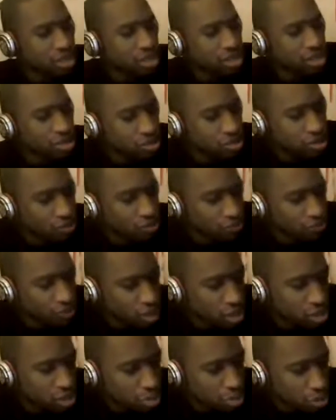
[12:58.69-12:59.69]
Number 8,
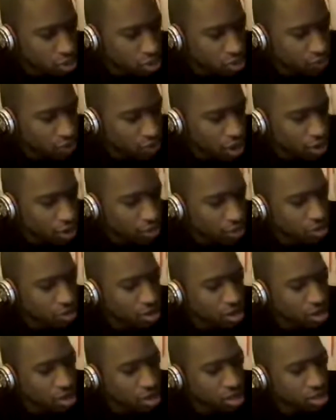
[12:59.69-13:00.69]

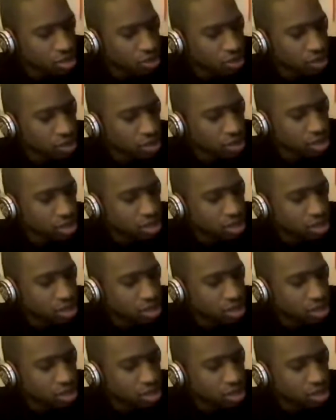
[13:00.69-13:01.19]
Explosive Arrow.